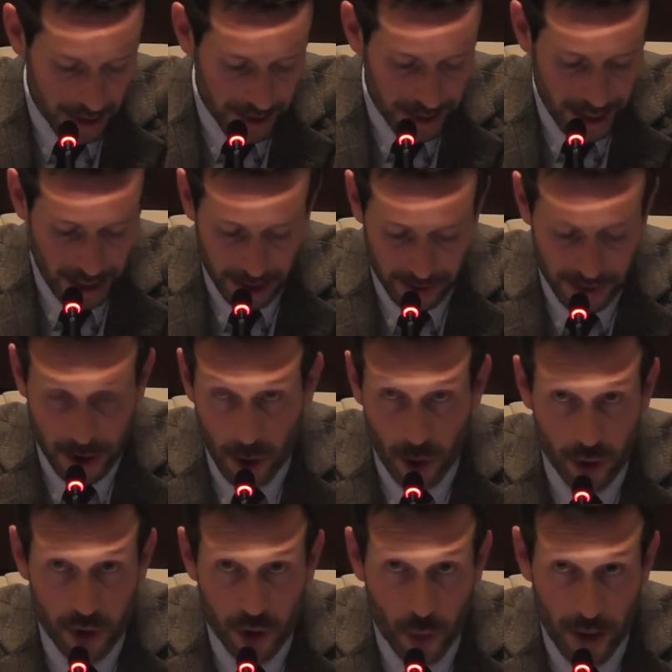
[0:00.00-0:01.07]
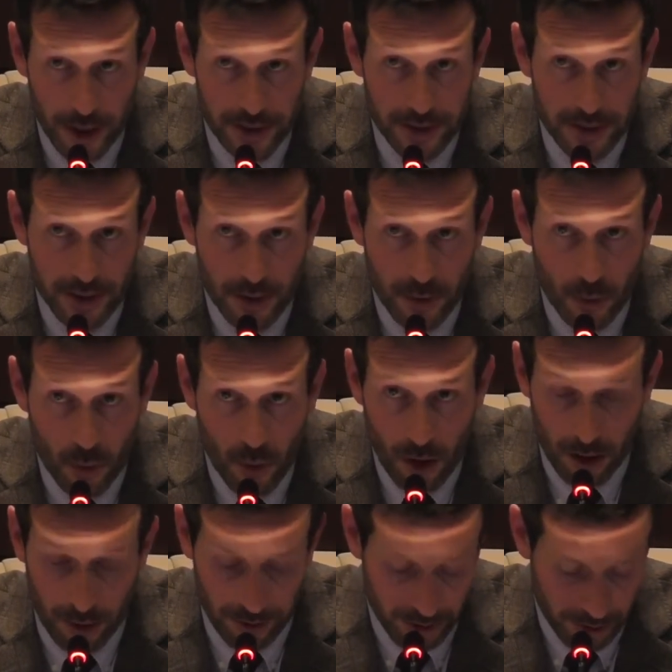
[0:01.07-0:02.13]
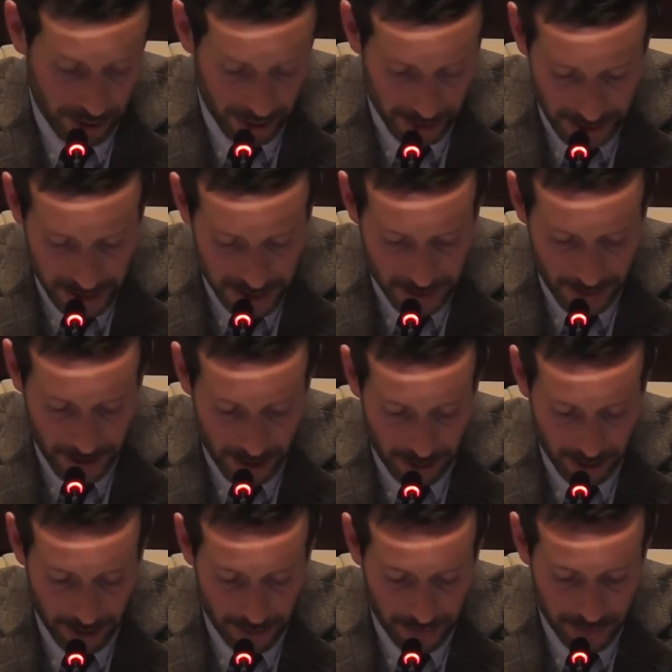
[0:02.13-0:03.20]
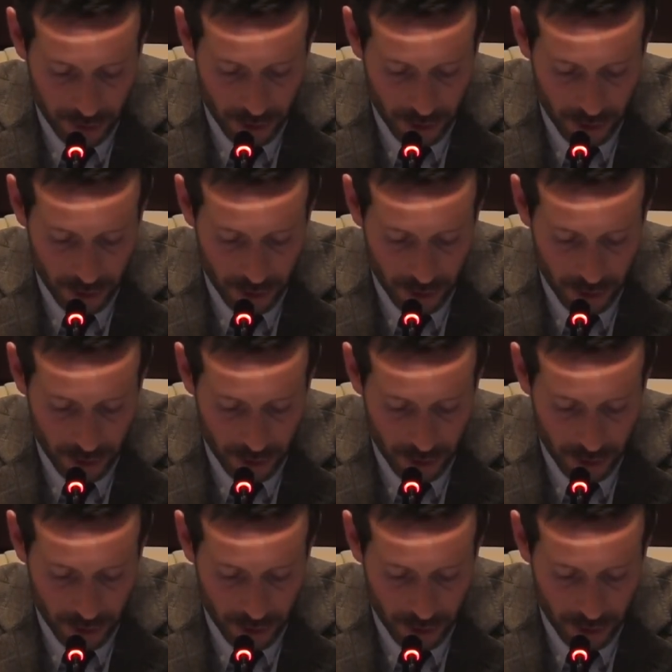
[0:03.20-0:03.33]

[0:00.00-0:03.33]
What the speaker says: The Article 21 in its paragraph